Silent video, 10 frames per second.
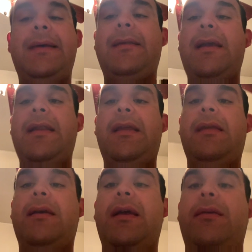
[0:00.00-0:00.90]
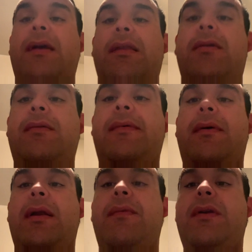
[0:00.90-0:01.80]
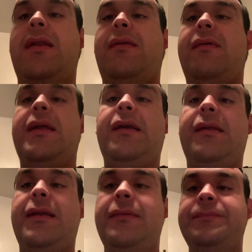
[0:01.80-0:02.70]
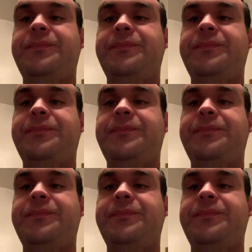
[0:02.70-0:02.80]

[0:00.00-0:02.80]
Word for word: it's not easy, guys. You guys know who, whenever you get into an accident,